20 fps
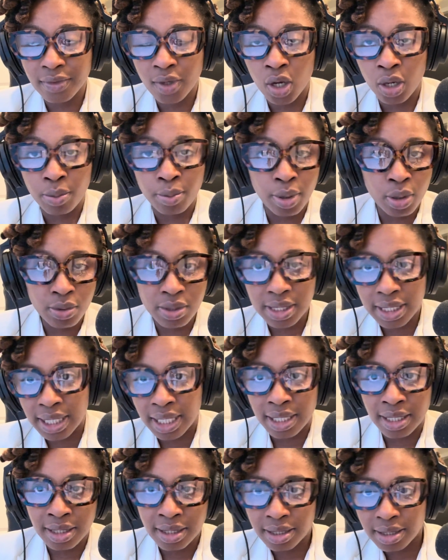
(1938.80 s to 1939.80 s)
our boat to
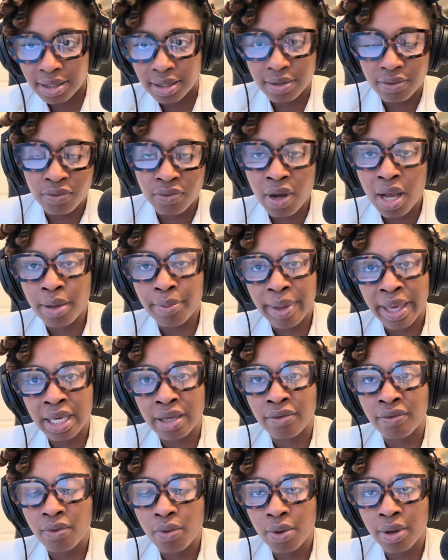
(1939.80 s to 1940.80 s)
kind of rock back
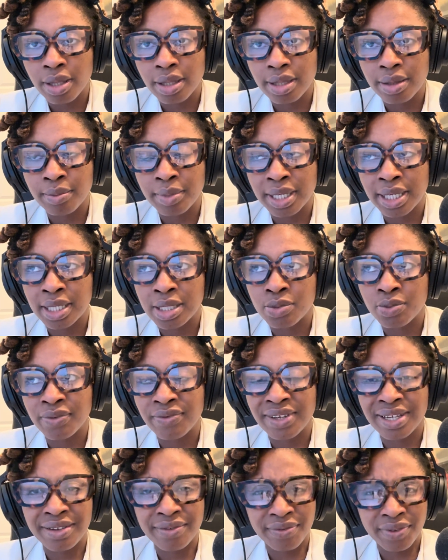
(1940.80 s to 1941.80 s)
and forth, because we've
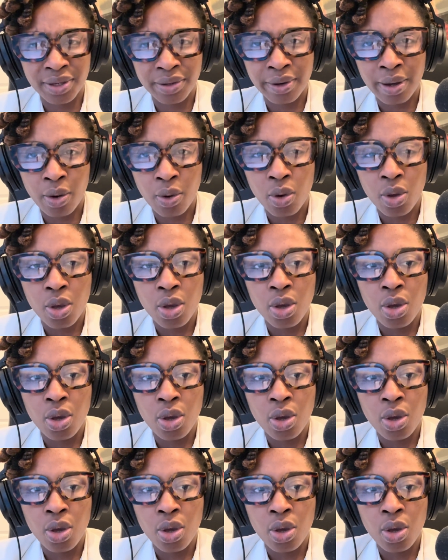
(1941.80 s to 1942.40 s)
got to figure out,